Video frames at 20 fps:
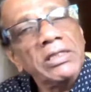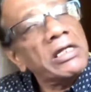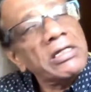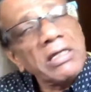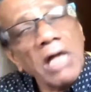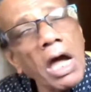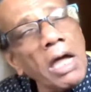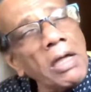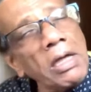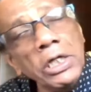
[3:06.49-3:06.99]

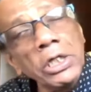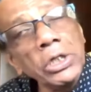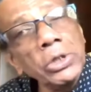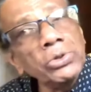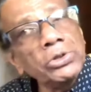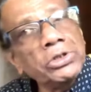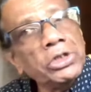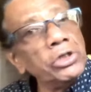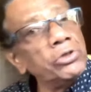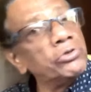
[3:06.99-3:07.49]
That is a
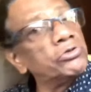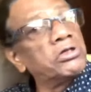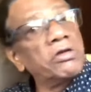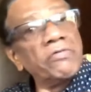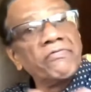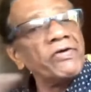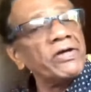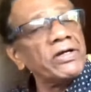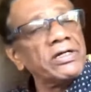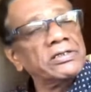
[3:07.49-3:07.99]
huge, huge
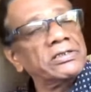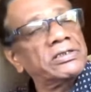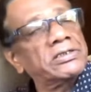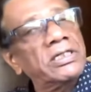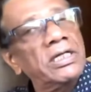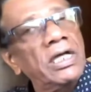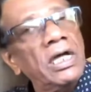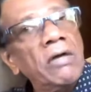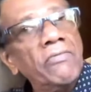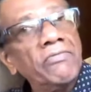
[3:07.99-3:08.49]

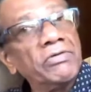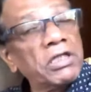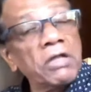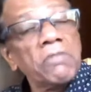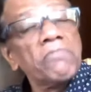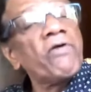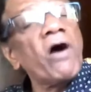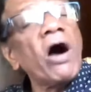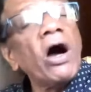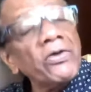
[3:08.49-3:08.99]
difference.
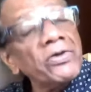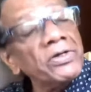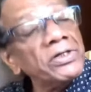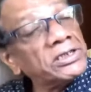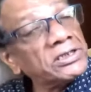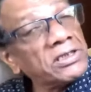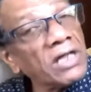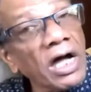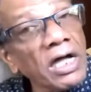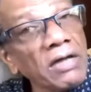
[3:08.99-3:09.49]
Within five
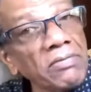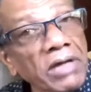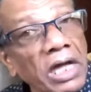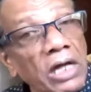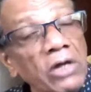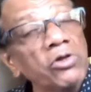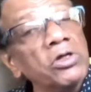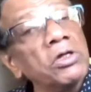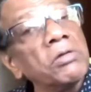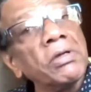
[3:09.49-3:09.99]
years' time,
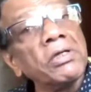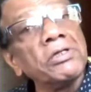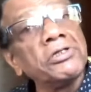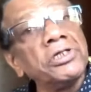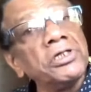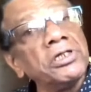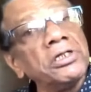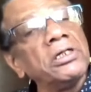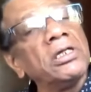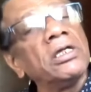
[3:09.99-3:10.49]
can you
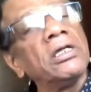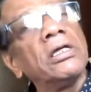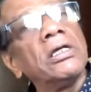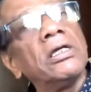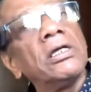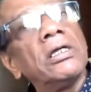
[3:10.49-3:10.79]
imagine?